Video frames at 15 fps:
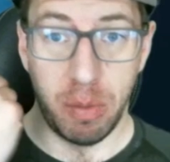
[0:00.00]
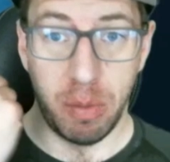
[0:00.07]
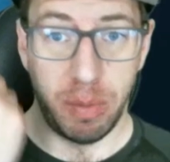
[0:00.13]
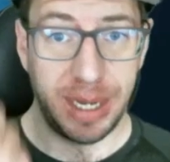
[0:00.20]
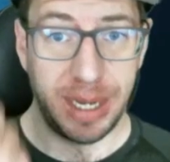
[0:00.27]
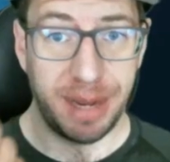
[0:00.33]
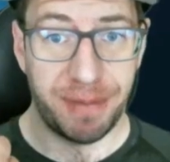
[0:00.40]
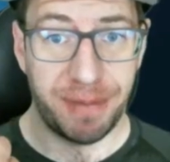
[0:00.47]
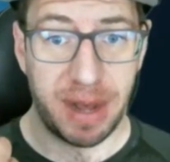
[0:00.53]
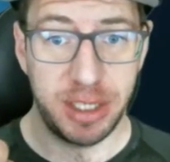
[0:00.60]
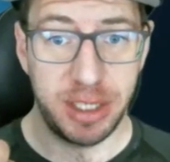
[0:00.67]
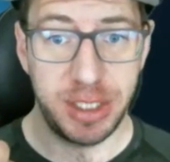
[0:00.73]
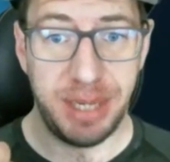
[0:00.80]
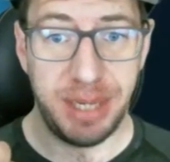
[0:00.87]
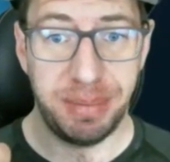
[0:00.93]
We got
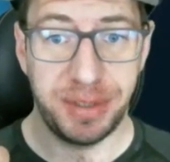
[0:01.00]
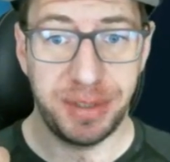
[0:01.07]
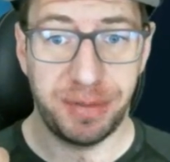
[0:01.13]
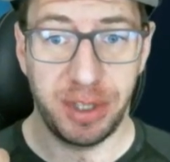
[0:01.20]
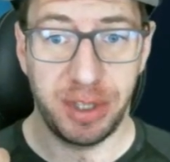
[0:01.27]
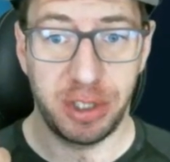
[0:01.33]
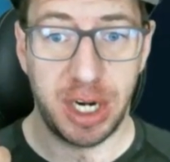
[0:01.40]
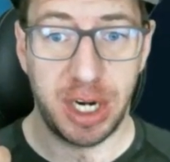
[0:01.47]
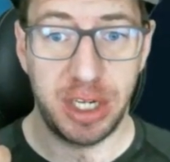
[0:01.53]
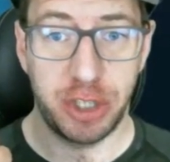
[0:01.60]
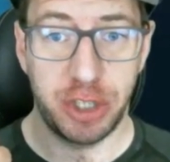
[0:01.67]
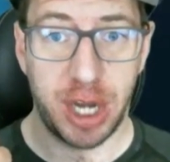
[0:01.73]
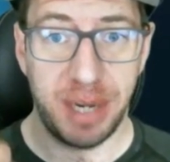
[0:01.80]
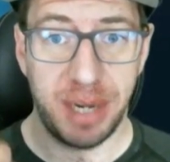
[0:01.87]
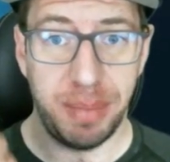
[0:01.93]
Finders Keepers for the Greater
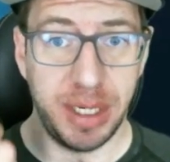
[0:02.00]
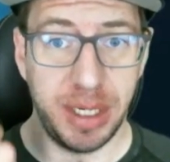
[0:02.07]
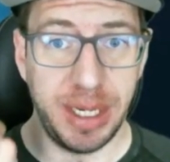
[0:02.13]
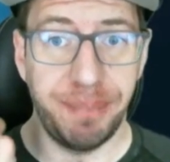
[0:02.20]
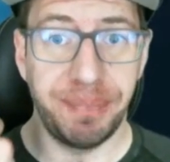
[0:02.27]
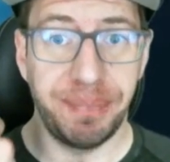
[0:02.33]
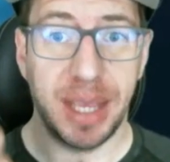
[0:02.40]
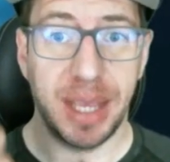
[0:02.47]
Dragon ability,